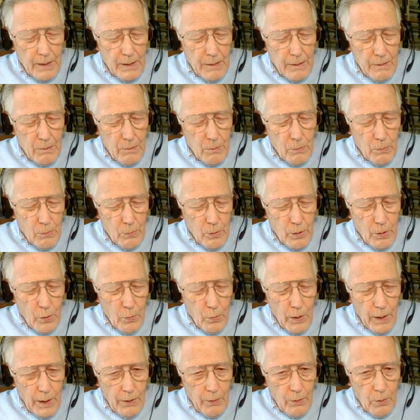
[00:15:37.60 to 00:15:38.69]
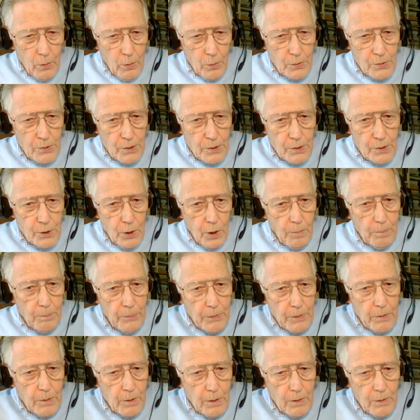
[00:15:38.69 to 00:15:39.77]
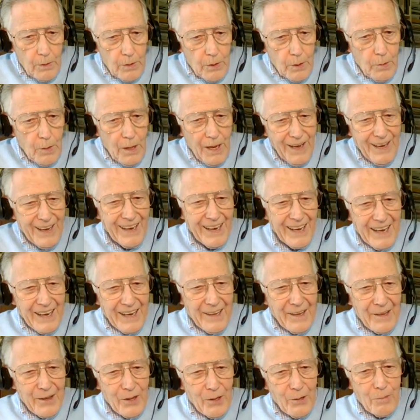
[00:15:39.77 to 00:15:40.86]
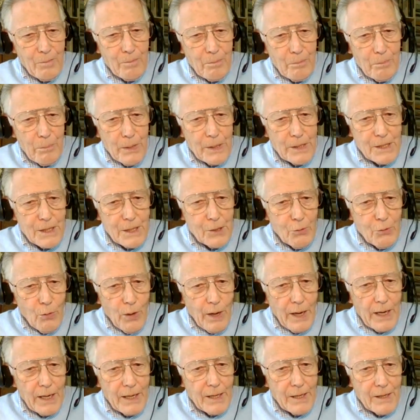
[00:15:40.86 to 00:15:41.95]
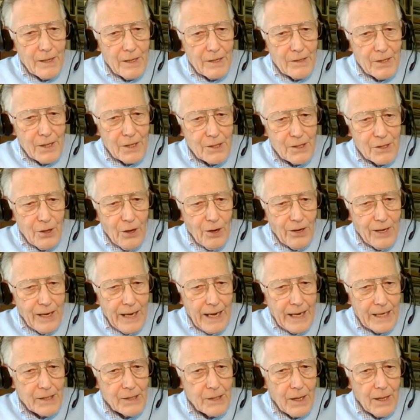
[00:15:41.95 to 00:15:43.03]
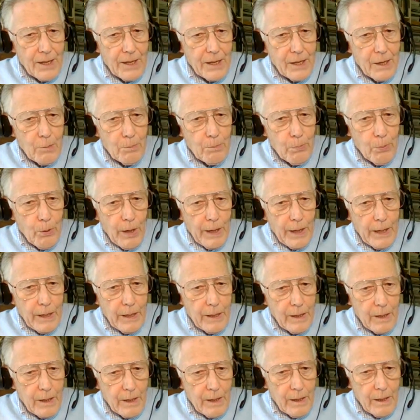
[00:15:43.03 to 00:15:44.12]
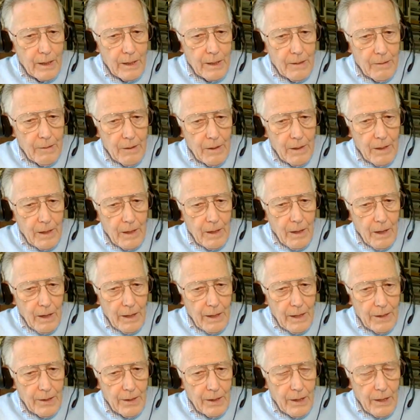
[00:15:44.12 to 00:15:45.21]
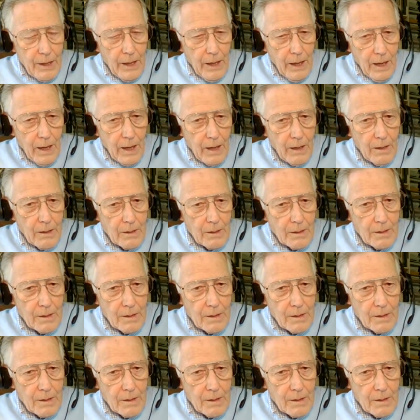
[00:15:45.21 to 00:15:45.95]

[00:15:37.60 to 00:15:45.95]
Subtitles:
require a horse to stop. The bitted rein does not act like a brake in a car.